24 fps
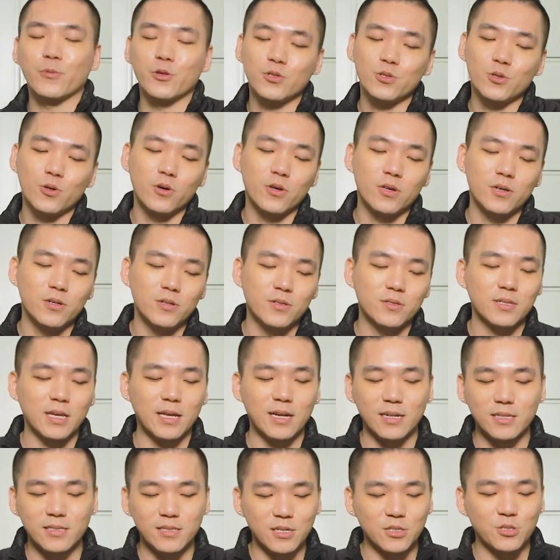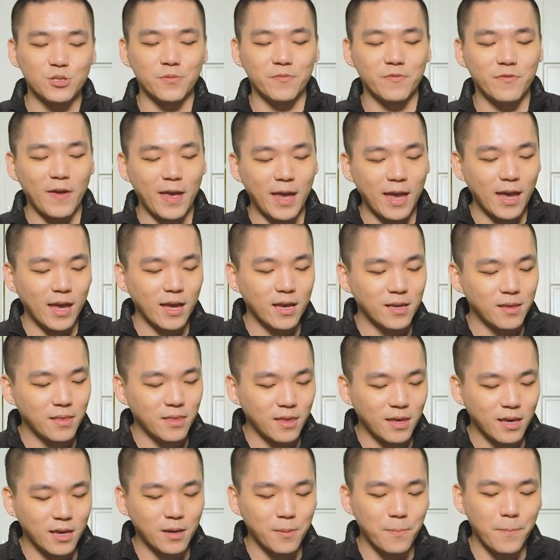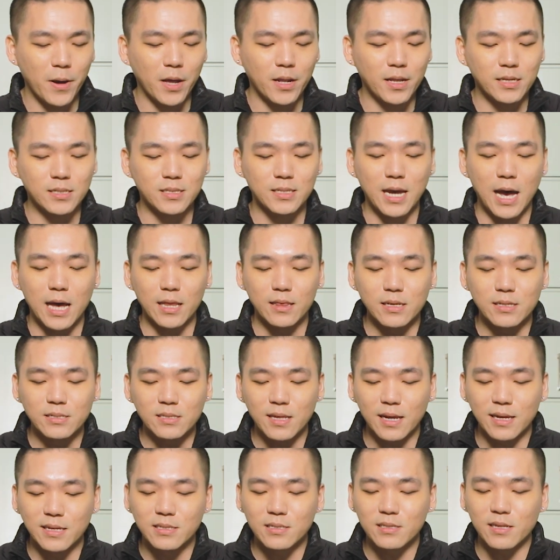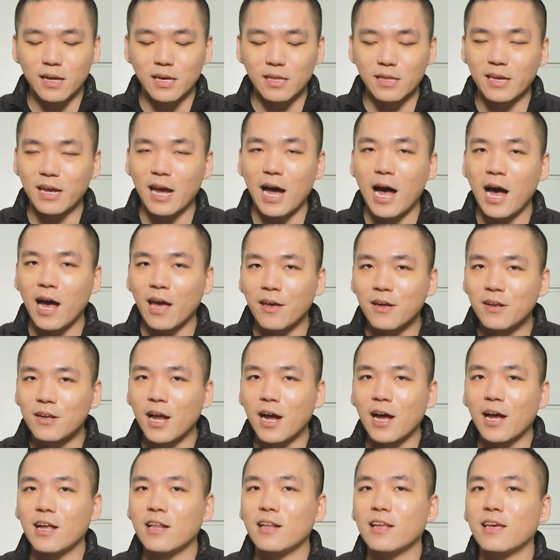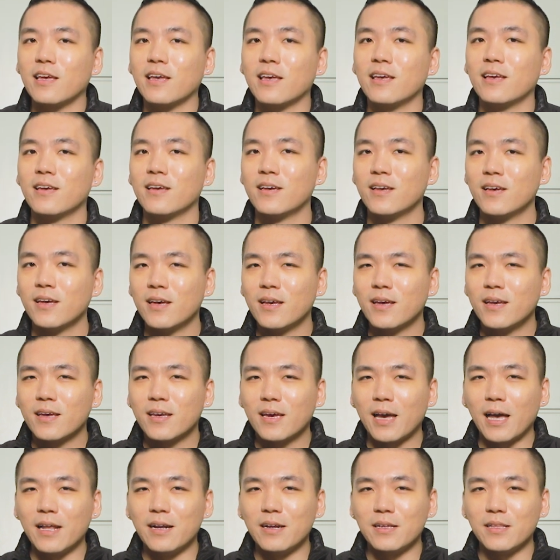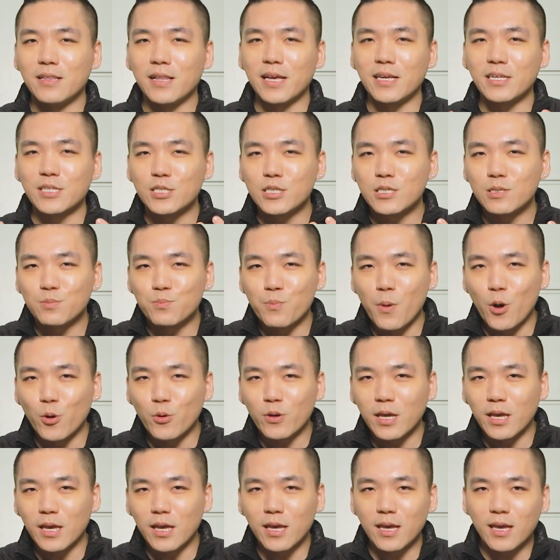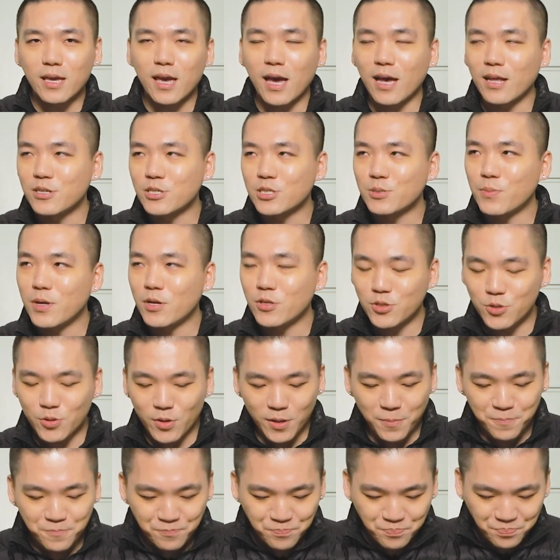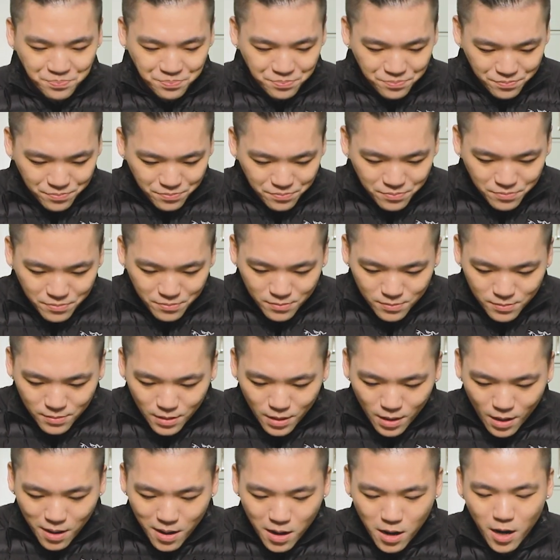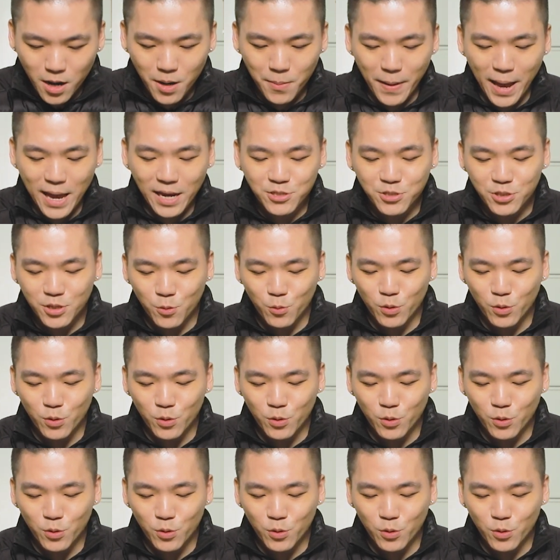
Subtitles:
the soils and it's such a vague thing, but it's got this like slightly iodine-y, kind of like smoky kind of smell to it. I actually